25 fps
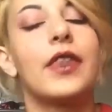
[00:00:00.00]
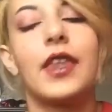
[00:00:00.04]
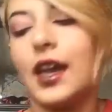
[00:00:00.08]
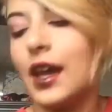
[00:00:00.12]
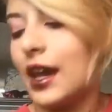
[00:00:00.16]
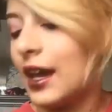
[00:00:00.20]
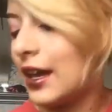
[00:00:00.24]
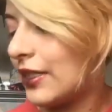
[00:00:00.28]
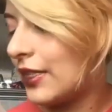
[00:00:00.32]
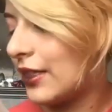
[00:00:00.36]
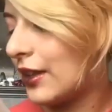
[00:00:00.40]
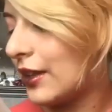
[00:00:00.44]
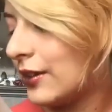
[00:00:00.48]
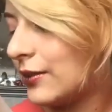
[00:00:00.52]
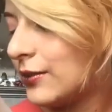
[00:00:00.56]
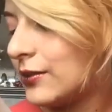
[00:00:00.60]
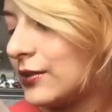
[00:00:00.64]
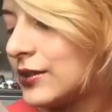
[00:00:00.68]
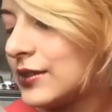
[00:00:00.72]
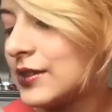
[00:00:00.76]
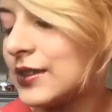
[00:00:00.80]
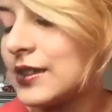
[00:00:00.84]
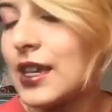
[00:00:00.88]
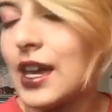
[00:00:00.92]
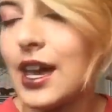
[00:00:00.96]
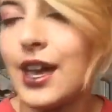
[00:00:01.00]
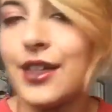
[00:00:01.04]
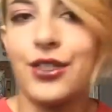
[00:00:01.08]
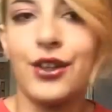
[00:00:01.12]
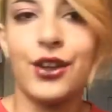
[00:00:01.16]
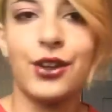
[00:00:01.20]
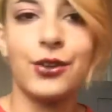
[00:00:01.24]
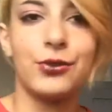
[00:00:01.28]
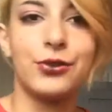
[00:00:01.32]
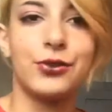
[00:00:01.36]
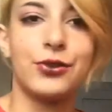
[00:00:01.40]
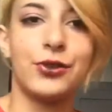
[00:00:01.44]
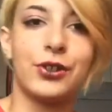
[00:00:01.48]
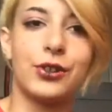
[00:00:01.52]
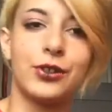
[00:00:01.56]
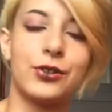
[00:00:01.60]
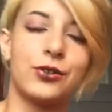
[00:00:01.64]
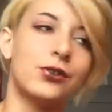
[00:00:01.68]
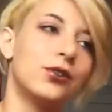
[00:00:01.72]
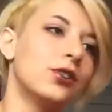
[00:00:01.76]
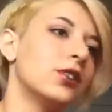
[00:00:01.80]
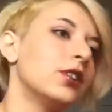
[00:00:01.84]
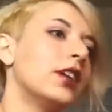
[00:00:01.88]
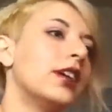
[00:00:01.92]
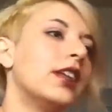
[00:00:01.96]
I thought it was really
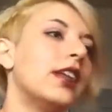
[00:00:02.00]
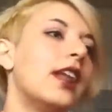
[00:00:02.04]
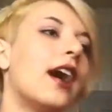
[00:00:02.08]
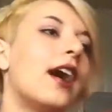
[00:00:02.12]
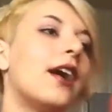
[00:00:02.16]
cool, and